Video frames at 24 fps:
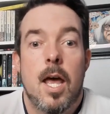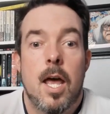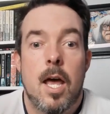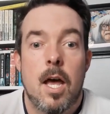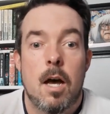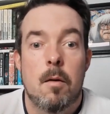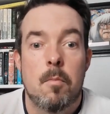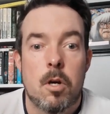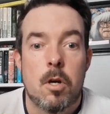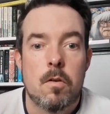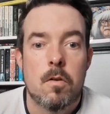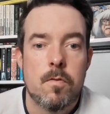
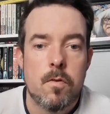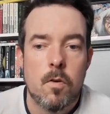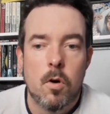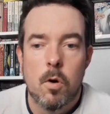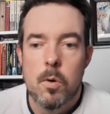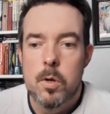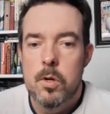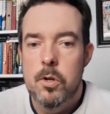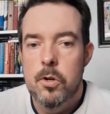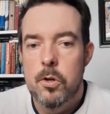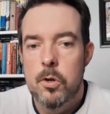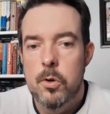I'm looking
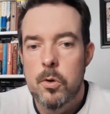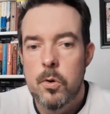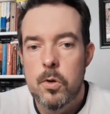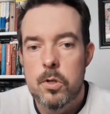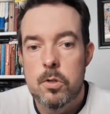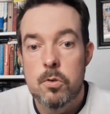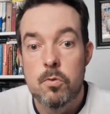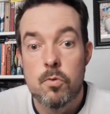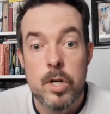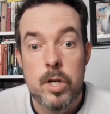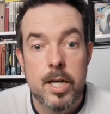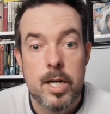forward to
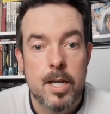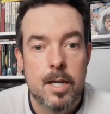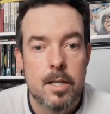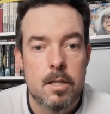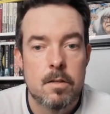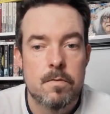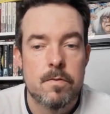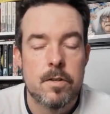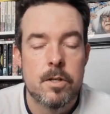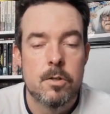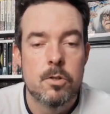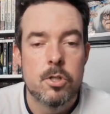
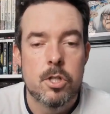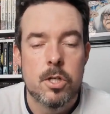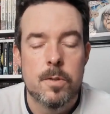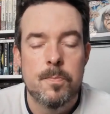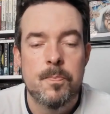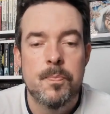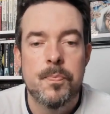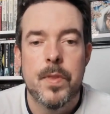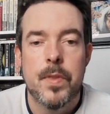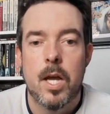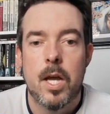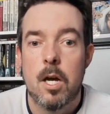reading in the
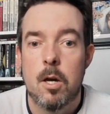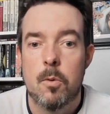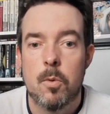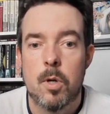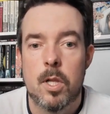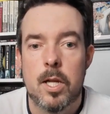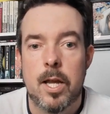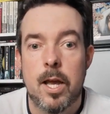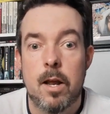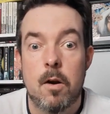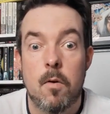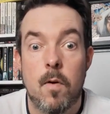future. I
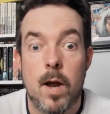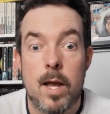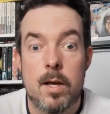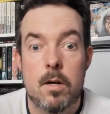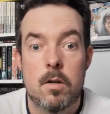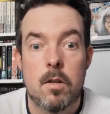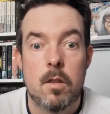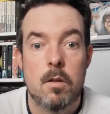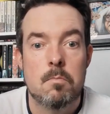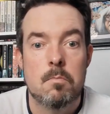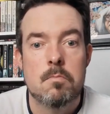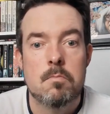will get
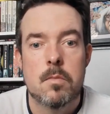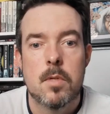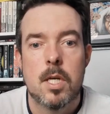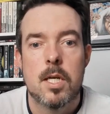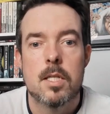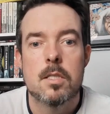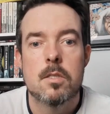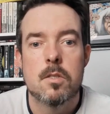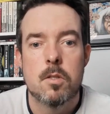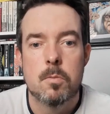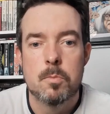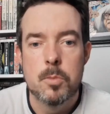around to them
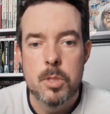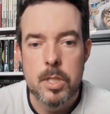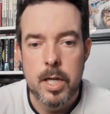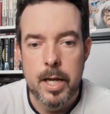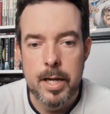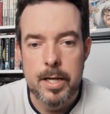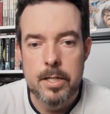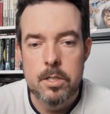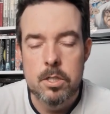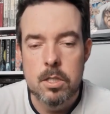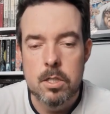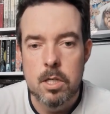at some
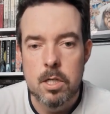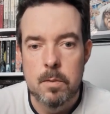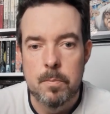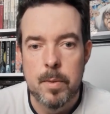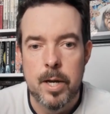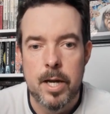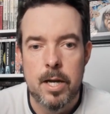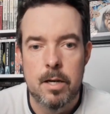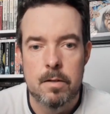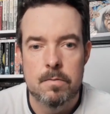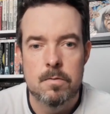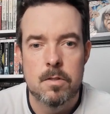stage. I
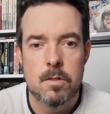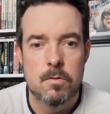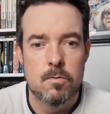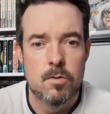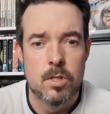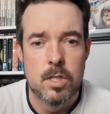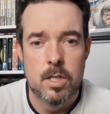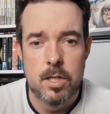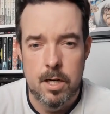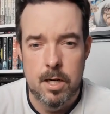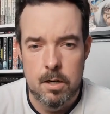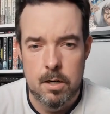may have to
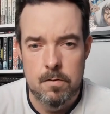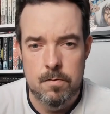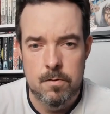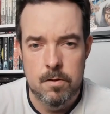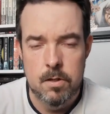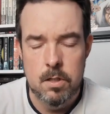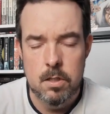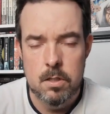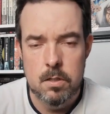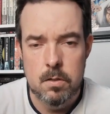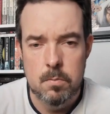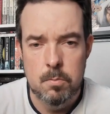retire
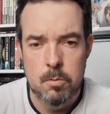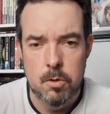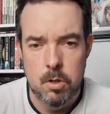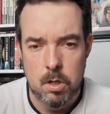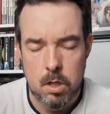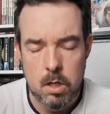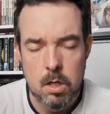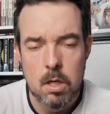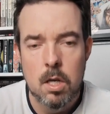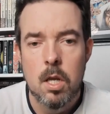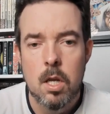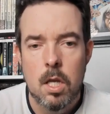first,
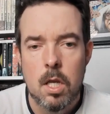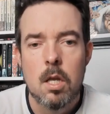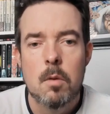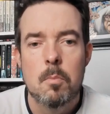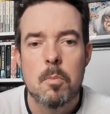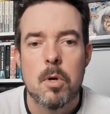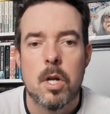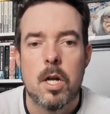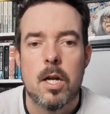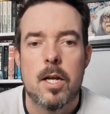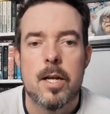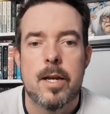but
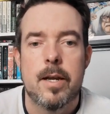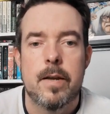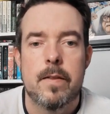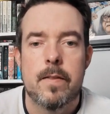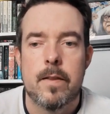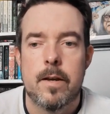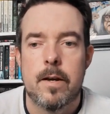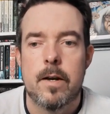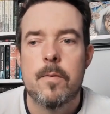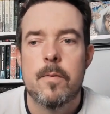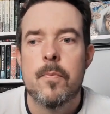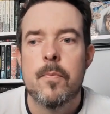I'll
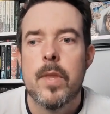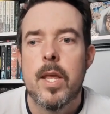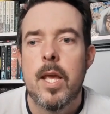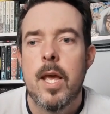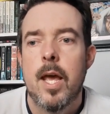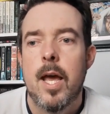get there.